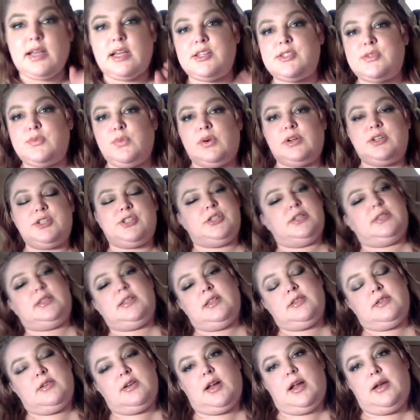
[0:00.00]
I just washed it the
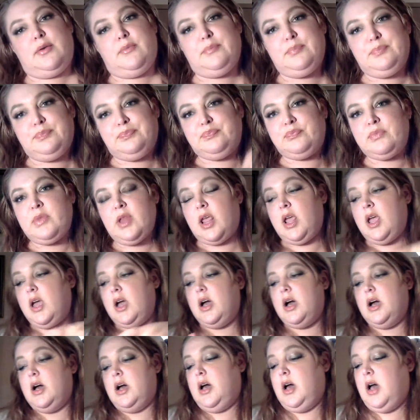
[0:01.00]
other night.
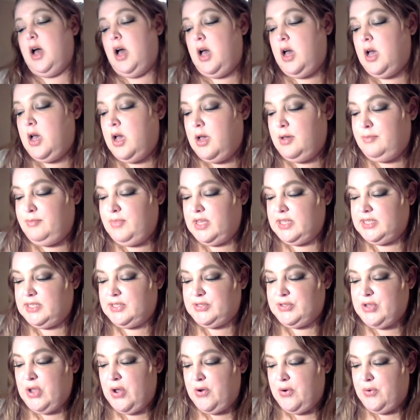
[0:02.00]
Um,
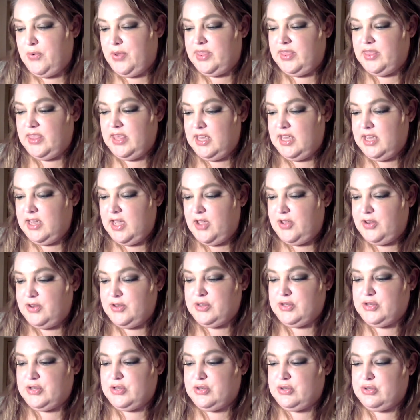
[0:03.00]
so the
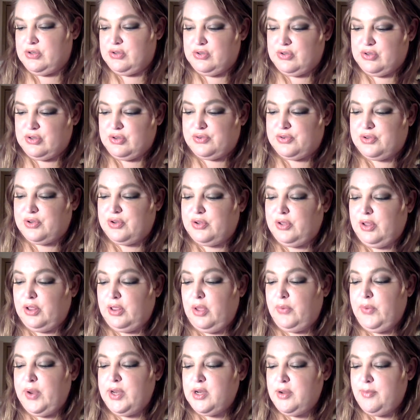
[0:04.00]

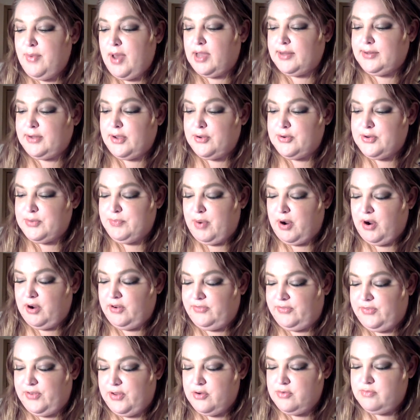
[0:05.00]
Chloe Nomad Eau de
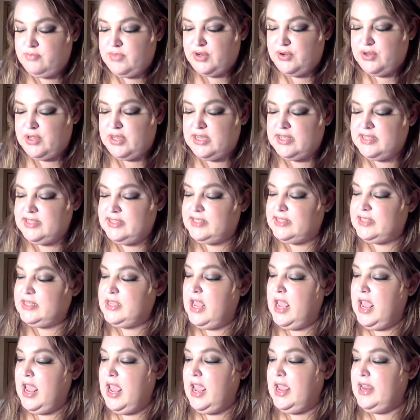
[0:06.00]
Parfum is
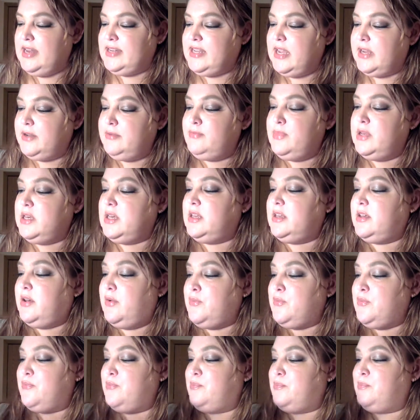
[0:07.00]
a 10 ml
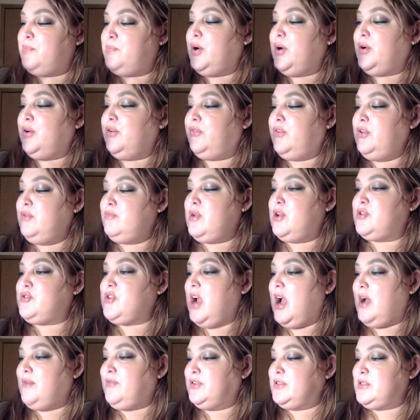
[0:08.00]
perfume
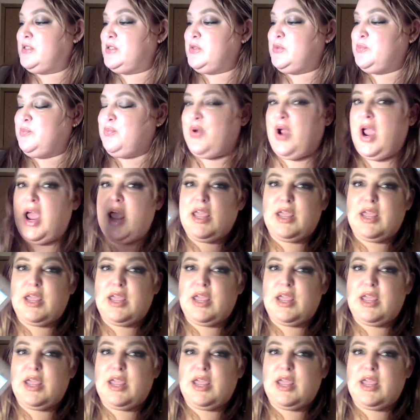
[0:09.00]
travel spray.